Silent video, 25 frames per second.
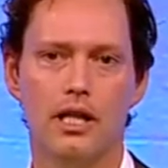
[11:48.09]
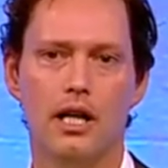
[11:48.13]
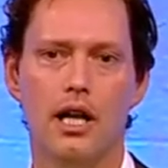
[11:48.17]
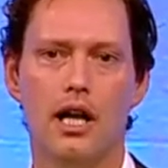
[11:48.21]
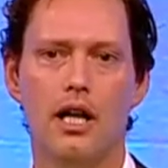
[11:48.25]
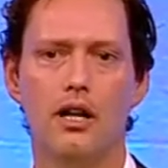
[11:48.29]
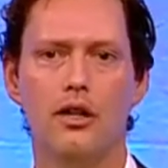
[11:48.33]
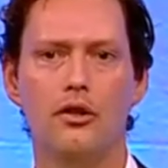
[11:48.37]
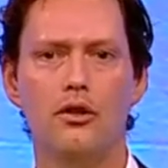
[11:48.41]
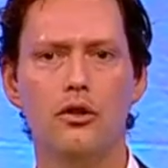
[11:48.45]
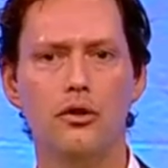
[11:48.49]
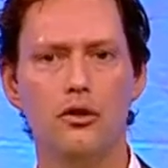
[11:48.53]

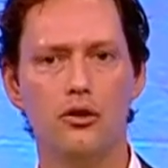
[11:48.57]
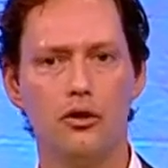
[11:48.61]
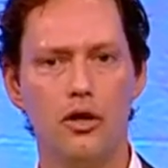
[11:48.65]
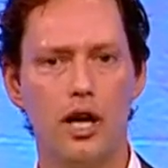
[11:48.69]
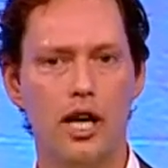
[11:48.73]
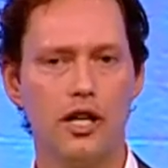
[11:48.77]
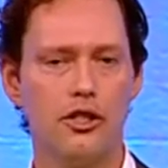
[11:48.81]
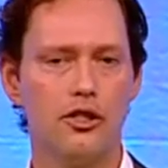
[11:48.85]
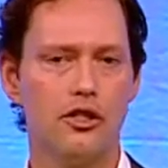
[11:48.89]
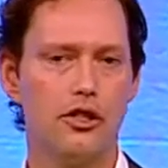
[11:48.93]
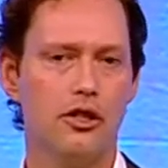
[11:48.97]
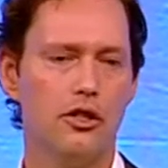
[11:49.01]
A new
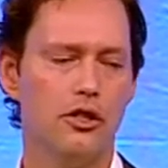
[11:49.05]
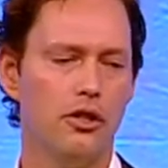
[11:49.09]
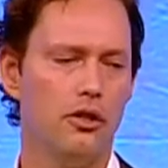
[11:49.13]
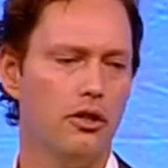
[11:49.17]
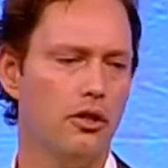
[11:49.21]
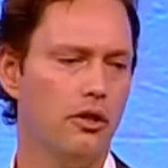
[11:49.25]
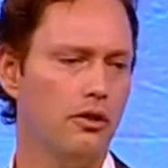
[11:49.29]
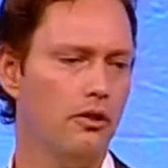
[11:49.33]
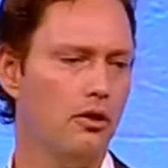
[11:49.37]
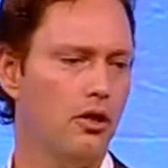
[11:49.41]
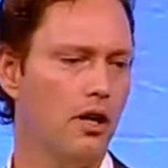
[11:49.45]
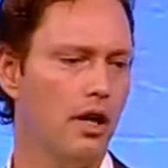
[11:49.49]

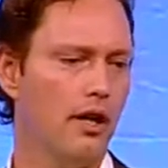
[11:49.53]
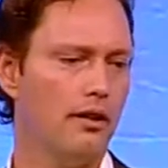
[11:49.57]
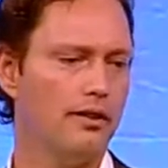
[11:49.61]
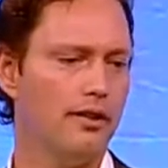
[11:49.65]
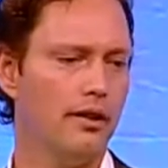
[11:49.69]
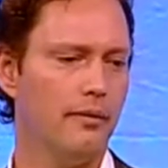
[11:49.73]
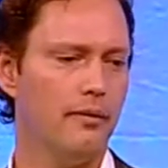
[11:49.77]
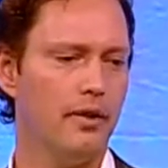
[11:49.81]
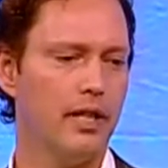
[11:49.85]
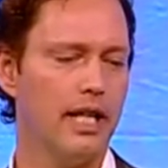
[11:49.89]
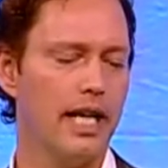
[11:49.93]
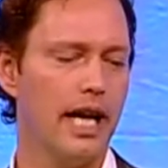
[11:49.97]
direction,
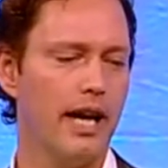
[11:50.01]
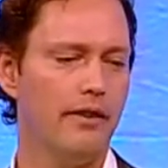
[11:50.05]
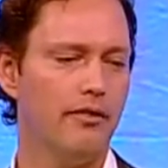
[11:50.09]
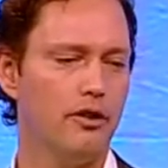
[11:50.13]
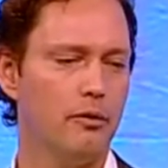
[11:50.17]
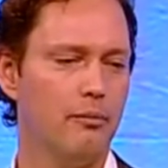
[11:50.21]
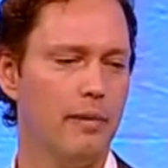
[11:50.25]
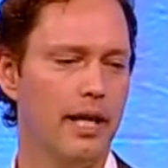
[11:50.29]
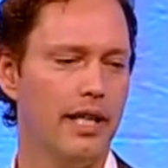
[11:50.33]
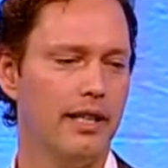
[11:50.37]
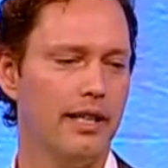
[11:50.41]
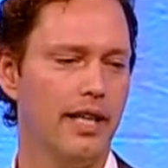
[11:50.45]
something you have
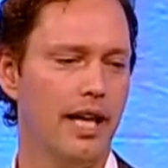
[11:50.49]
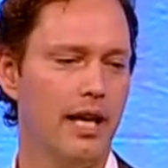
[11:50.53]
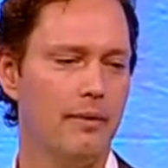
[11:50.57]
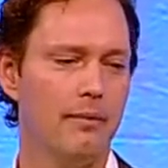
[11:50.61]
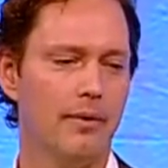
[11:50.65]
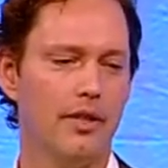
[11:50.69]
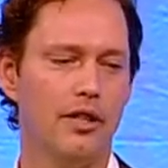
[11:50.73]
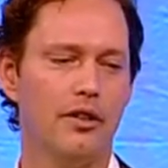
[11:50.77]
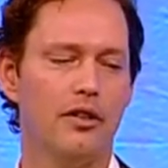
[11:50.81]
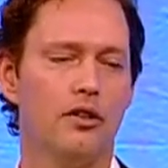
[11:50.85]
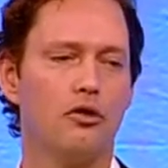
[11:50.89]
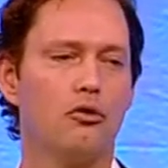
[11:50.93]
to maintain.
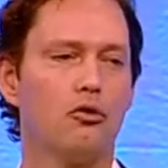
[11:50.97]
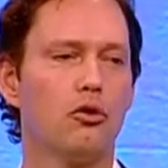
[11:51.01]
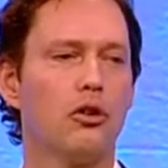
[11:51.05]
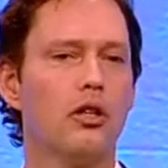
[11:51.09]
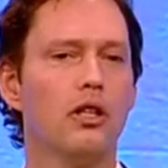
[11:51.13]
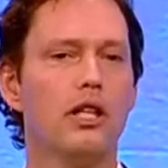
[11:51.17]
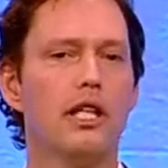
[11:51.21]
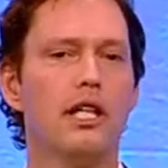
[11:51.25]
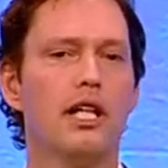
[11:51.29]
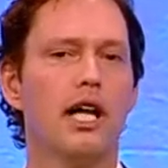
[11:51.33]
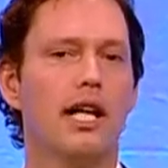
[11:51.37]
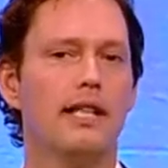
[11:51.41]
But this is
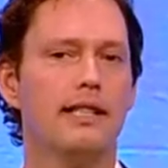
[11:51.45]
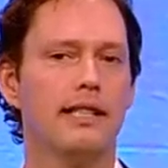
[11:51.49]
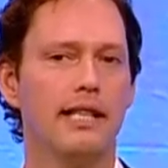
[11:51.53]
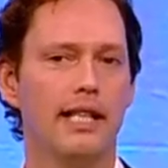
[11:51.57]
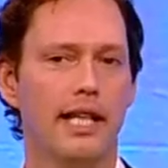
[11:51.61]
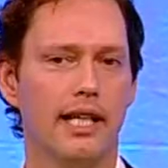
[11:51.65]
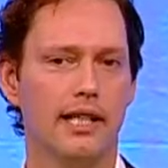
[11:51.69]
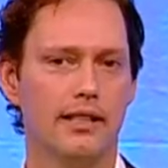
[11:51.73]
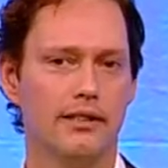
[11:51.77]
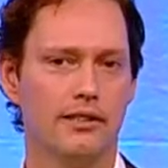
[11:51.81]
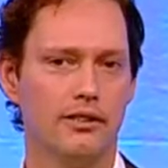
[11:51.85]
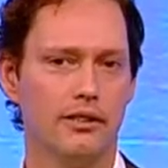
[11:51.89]
really not
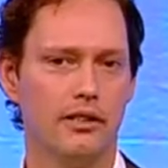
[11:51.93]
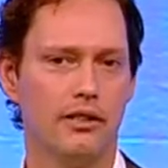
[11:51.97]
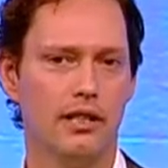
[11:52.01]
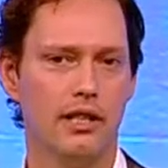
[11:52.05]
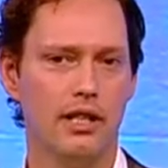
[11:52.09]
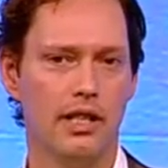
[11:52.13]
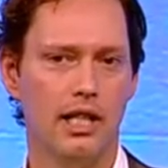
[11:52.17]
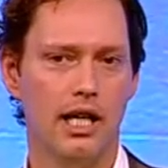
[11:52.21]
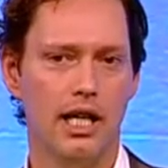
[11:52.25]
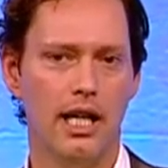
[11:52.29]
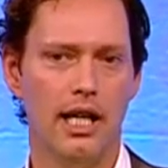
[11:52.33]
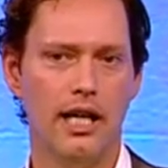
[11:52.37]
the answer.
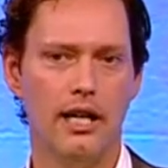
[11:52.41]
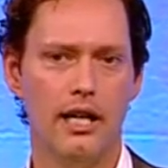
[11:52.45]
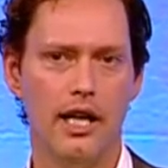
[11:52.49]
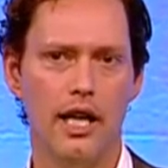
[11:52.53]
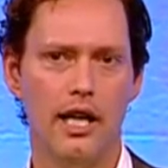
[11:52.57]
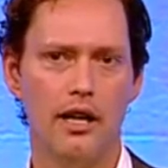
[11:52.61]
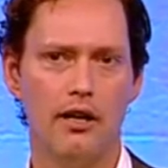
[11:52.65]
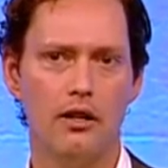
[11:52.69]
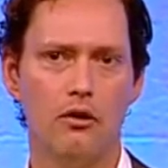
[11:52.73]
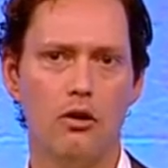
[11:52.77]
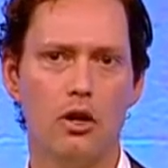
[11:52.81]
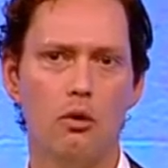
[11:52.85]

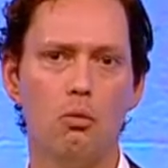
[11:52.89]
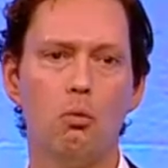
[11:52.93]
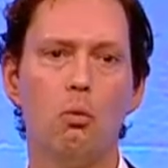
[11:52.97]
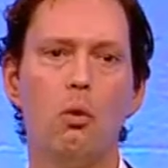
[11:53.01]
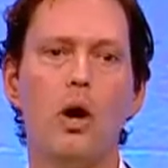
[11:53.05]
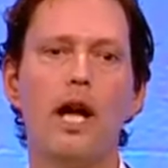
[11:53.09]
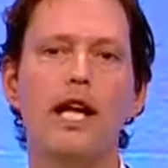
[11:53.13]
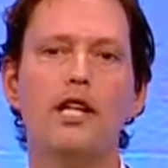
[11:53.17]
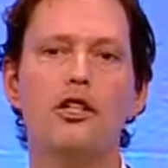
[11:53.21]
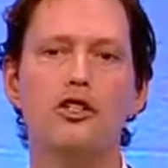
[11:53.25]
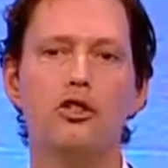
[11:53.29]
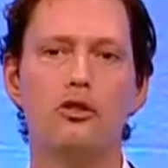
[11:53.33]
It
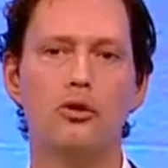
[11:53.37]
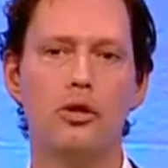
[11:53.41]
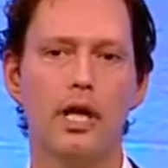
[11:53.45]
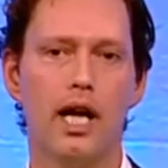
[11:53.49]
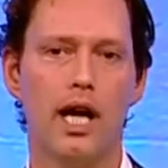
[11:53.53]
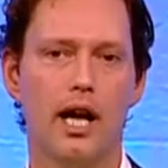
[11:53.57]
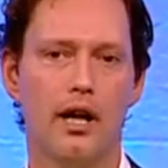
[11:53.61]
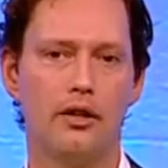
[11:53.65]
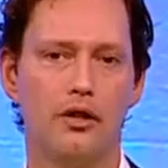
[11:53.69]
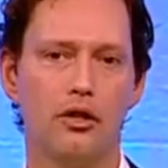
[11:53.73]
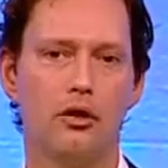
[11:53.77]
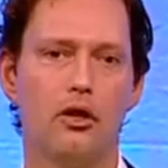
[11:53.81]
weights you
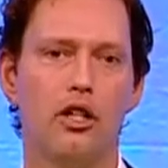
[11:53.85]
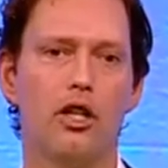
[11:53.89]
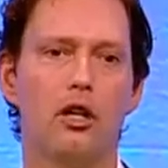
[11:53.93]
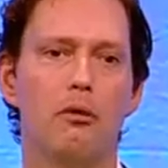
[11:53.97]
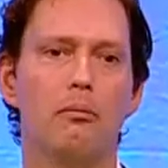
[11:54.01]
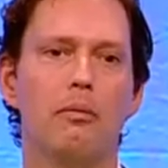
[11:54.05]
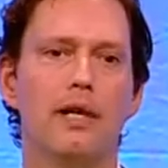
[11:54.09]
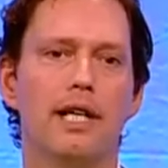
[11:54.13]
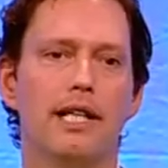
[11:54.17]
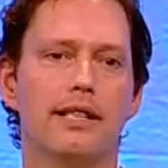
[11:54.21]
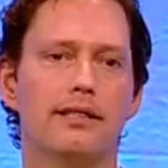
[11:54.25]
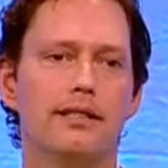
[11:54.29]
down. You end
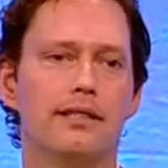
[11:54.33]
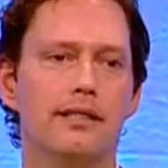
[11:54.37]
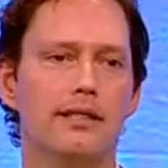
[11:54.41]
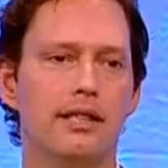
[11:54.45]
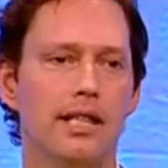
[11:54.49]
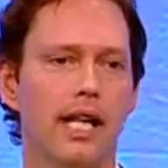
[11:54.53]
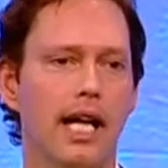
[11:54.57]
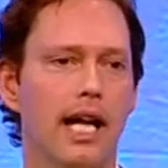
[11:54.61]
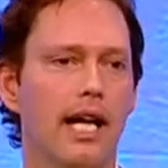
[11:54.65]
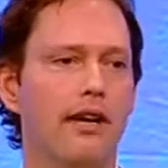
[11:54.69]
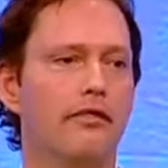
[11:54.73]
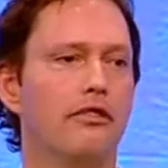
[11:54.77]
up being a
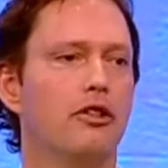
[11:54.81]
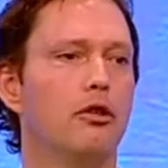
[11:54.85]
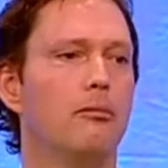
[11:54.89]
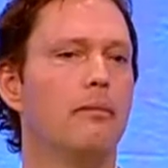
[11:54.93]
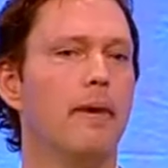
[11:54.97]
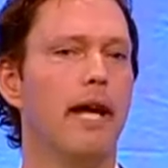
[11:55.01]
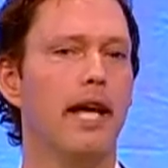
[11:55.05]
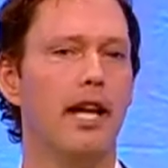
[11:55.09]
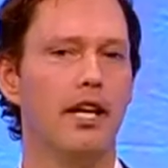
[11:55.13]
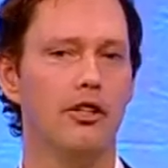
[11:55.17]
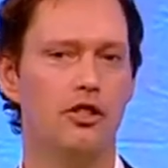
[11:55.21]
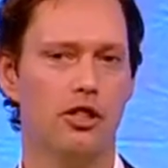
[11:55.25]
slave to
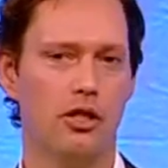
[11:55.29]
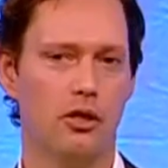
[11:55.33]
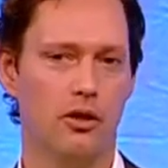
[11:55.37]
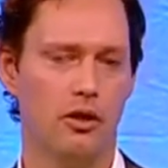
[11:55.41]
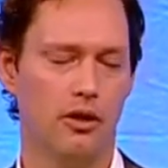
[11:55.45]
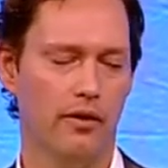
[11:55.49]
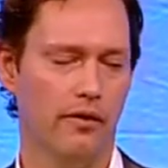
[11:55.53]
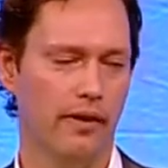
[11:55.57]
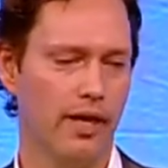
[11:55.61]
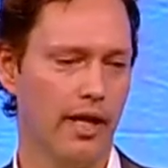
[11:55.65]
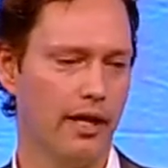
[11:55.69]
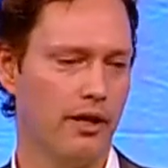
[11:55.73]
managing
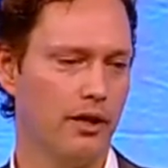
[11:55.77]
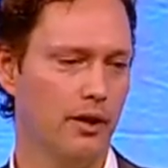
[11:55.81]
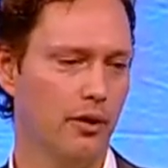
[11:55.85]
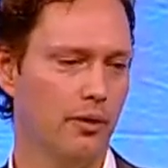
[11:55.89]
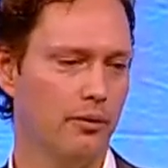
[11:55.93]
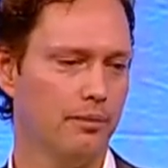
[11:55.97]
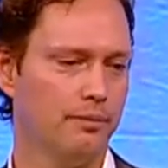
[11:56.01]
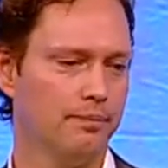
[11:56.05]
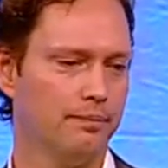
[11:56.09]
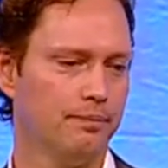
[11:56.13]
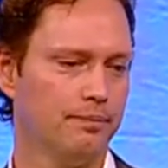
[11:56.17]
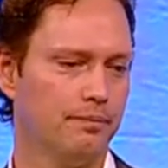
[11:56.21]
all of that
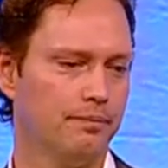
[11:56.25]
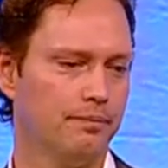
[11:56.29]
code.